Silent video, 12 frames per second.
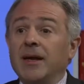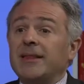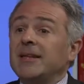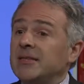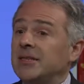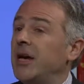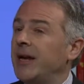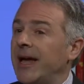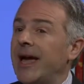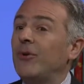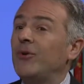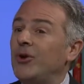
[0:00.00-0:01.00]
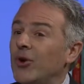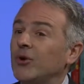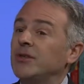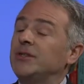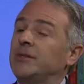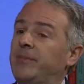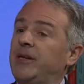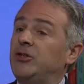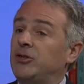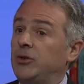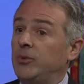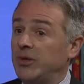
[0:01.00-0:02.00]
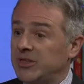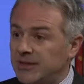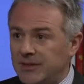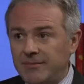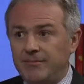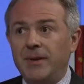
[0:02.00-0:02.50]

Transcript: That's turning out not to be true, which is it,